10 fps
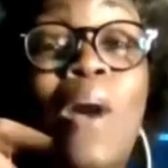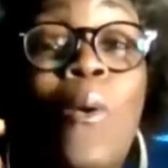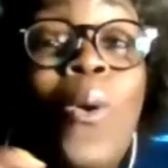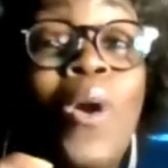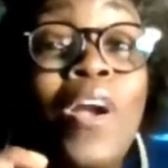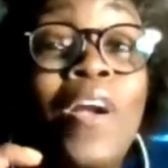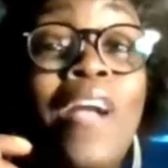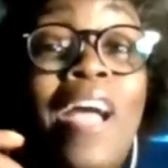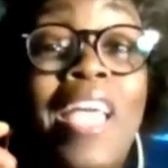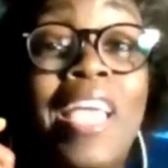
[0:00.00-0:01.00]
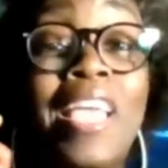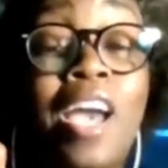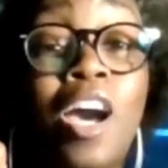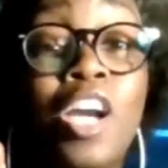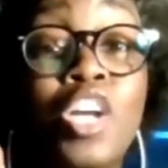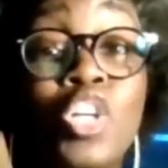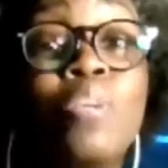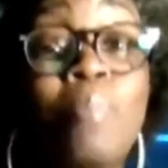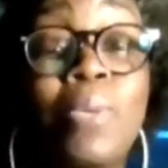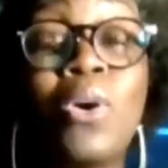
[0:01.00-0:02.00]
or a, a
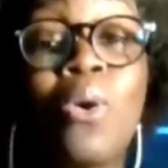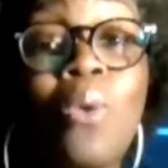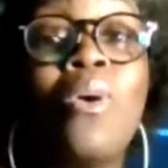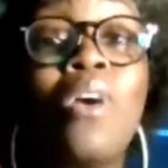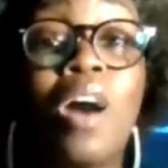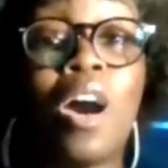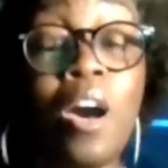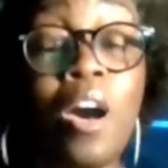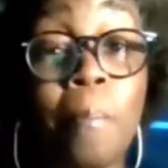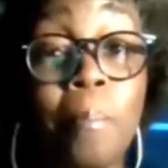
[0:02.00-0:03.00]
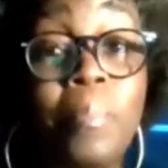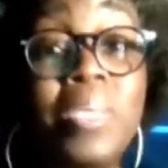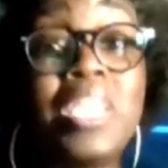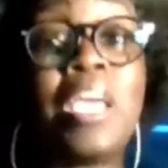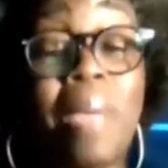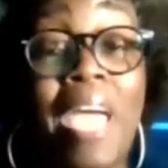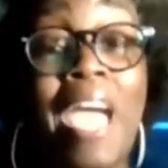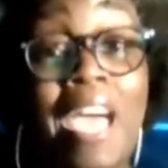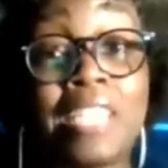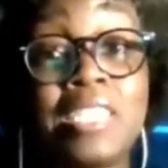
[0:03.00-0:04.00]
good bill um, being
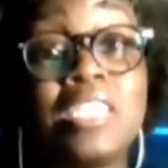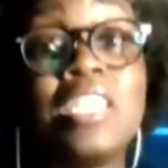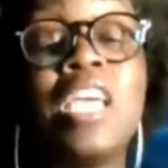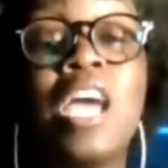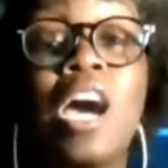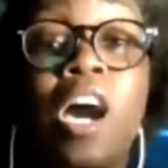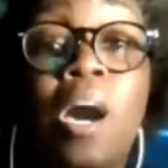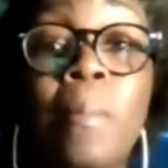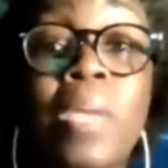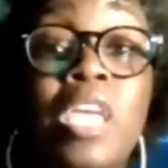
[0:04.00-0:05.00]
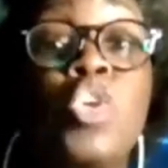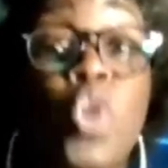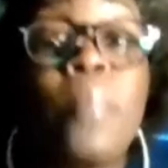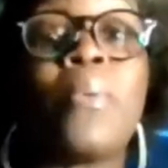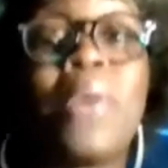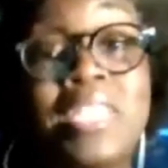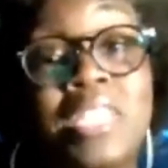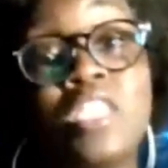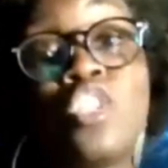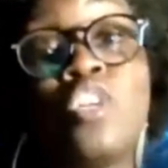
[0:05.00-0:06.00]
passed. Um, your
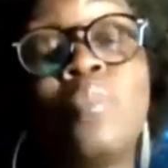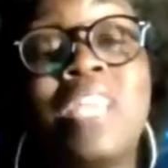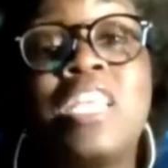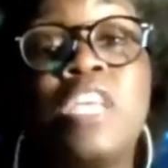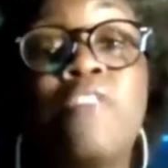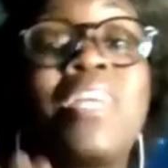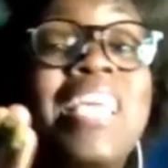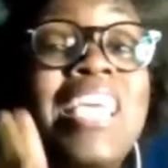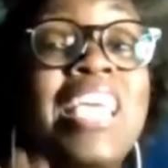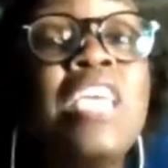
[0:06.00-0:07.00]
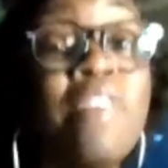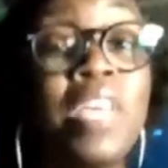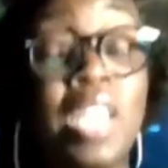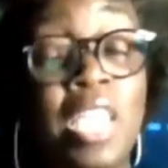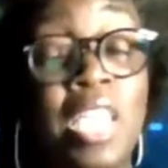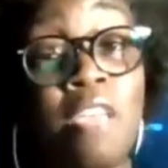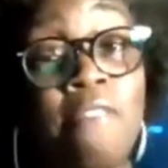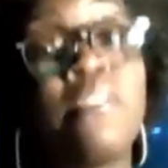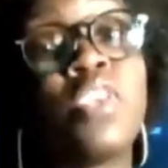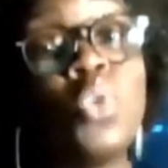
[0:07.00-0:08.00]
presence could be that different, even
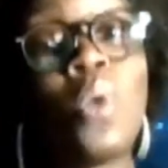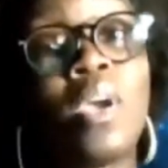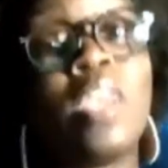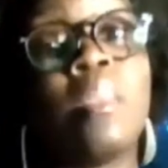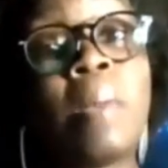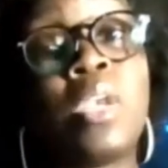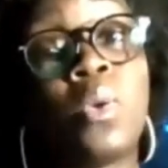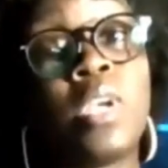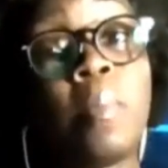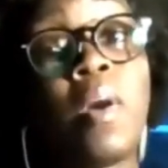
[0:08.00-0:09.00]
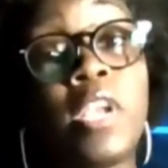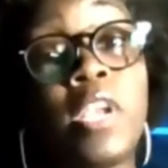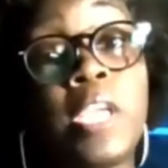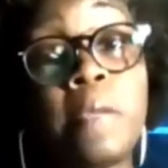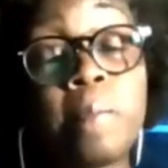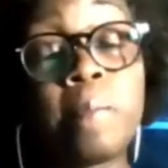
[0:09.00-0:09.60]
if you are in the minority party.